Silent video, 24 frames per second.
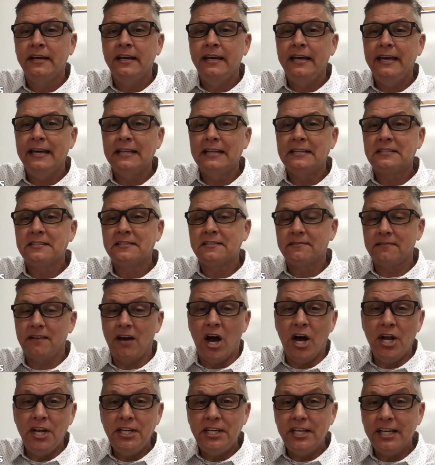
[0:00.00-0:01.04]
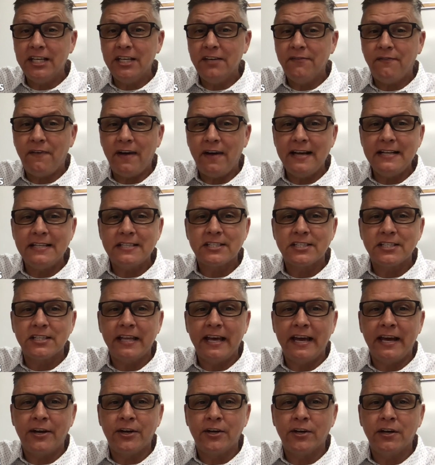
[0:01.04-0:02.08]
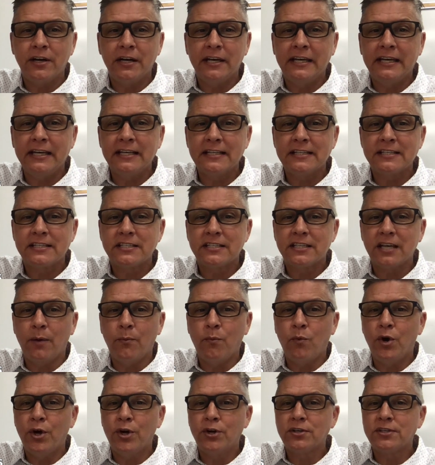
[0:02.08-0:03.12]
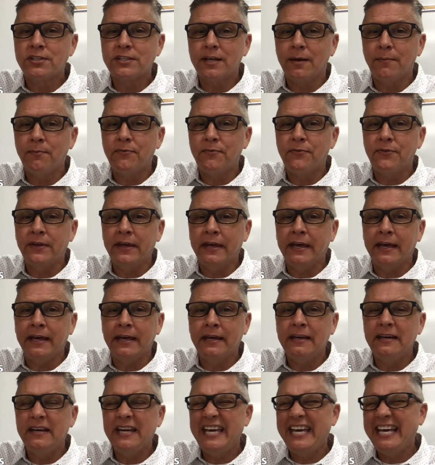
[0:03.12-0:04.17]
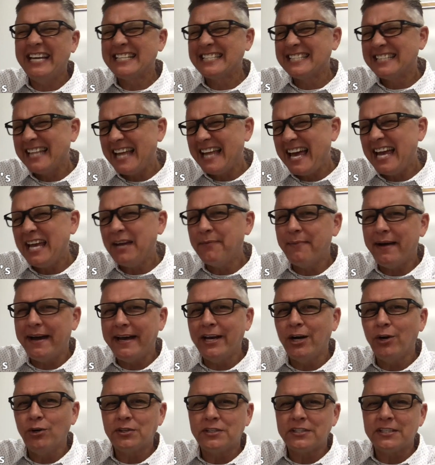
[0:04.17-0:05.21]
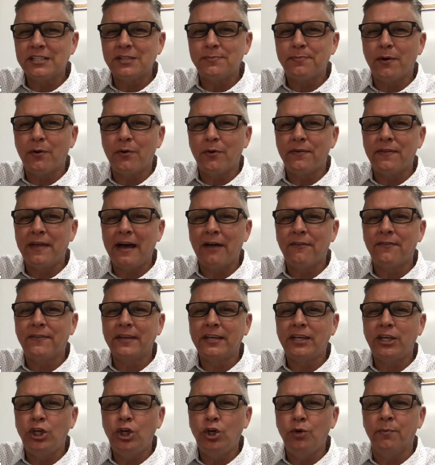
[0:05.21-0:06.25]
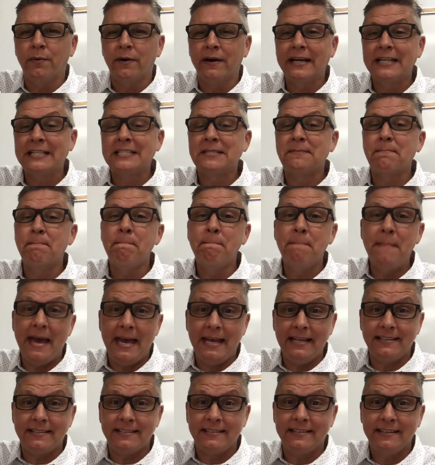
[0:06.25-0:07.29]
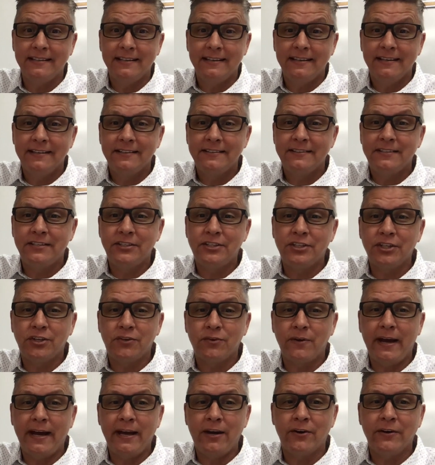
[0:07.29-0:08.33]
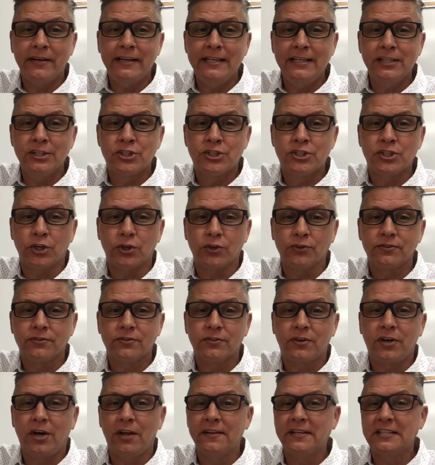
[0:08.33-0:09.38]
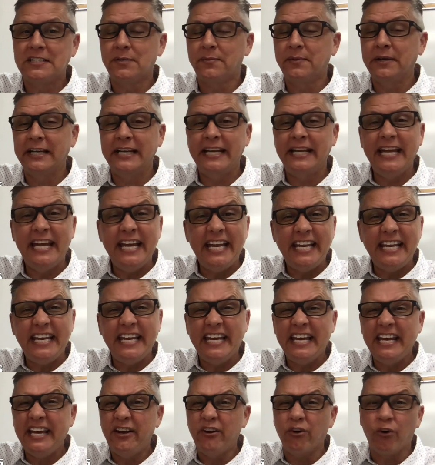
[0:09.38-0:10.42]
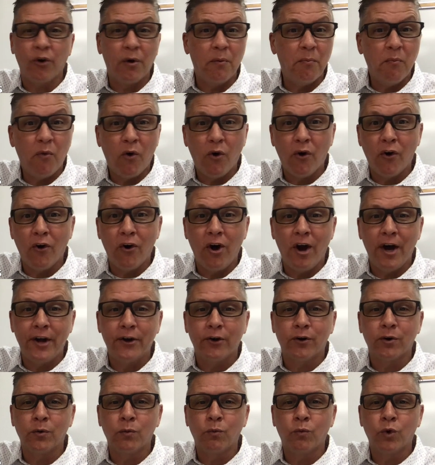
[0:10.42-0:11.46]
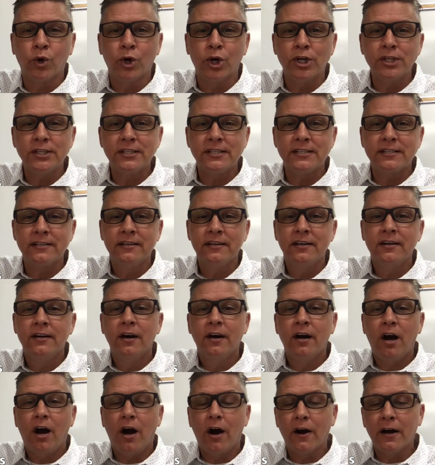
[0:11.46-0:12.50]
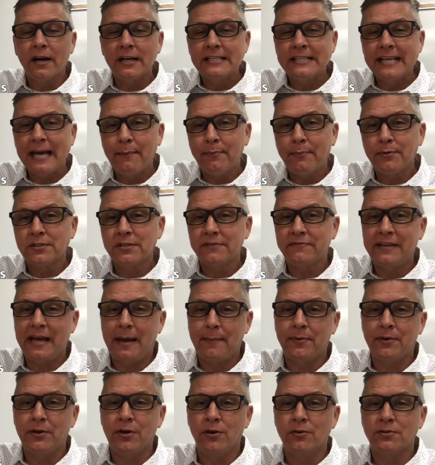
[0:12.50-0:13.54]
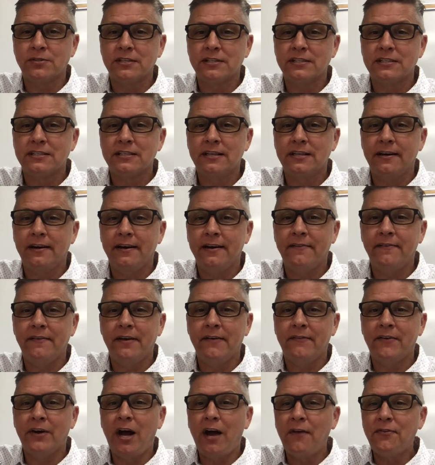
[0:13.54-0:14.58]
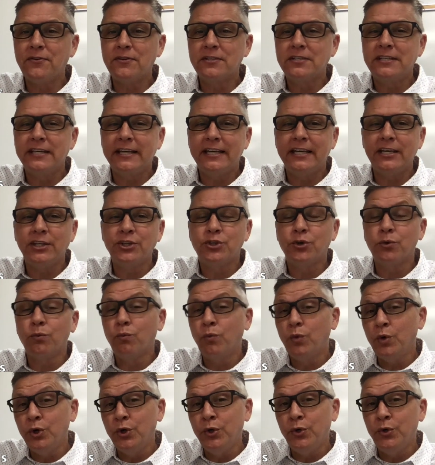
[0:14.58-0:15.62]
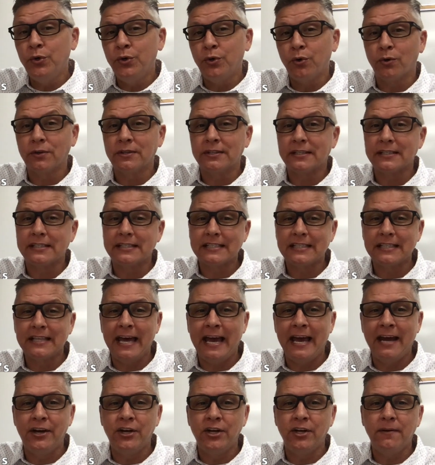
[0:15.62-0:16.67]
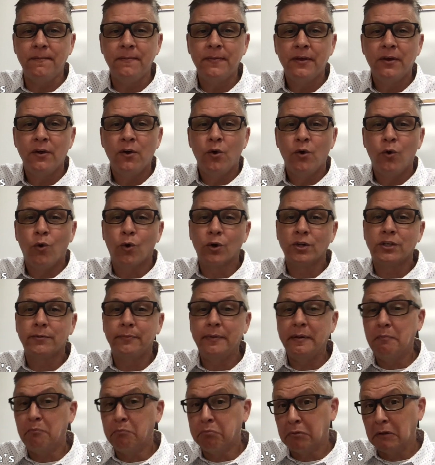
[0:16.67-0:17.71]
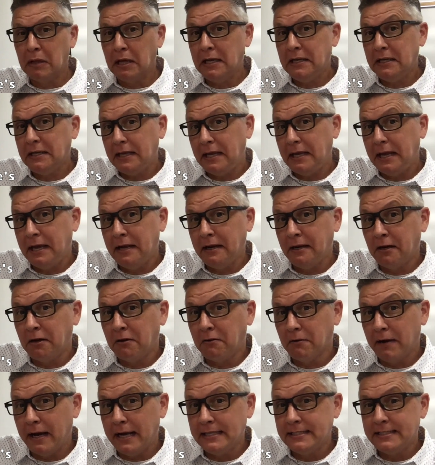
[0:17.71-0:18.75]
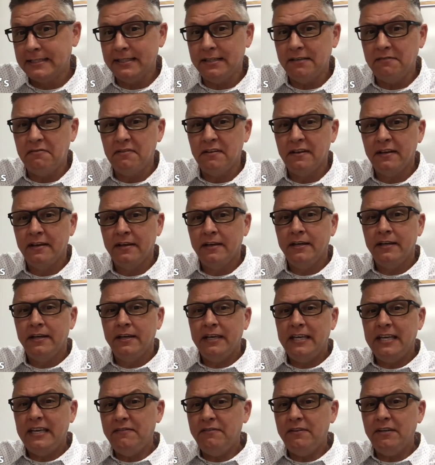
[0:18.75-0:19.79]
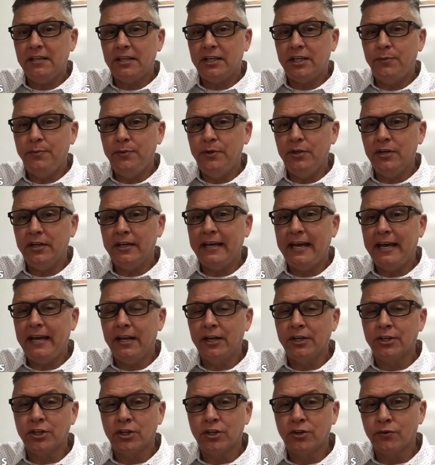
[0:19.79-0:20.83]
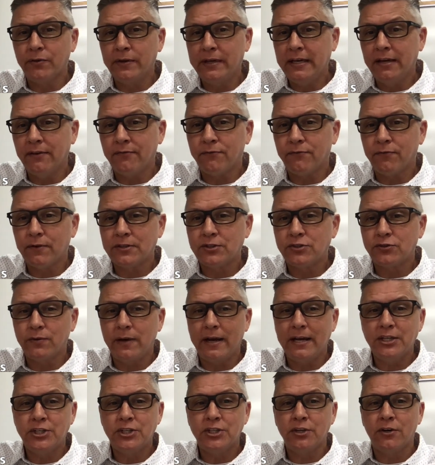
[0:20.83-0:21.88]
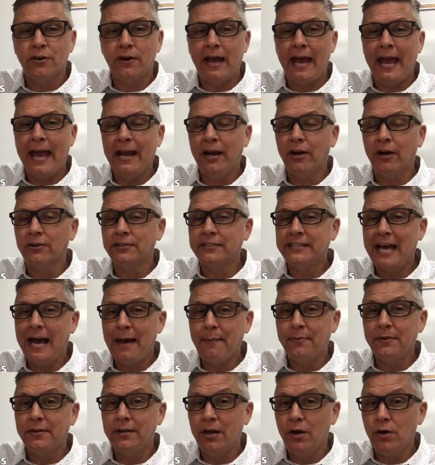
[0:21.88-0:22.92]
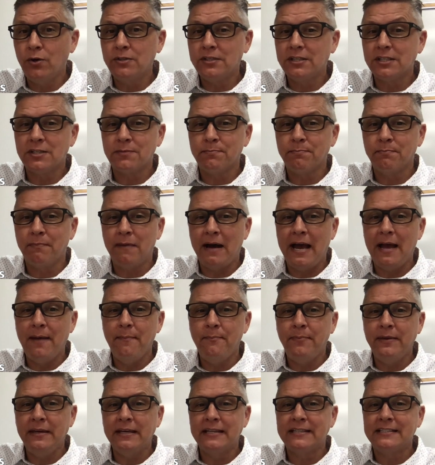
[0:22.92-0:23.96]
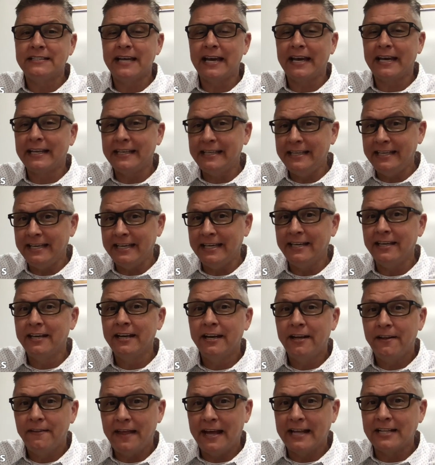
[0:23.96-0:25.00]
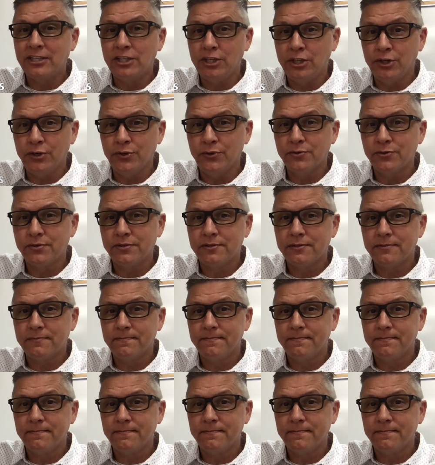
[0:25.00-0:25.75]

It's undignified slander against someone or something. It's like meiosis, but without the humor. It's meant to degrade or insult. So calling someone an idiot or a moron or worse are examples of tapinosis. If an author is seeking to wound or to slander or to be blunt and aggressive, even to communicate a degree of frustration or anger, tapinosis might be a technique that's used.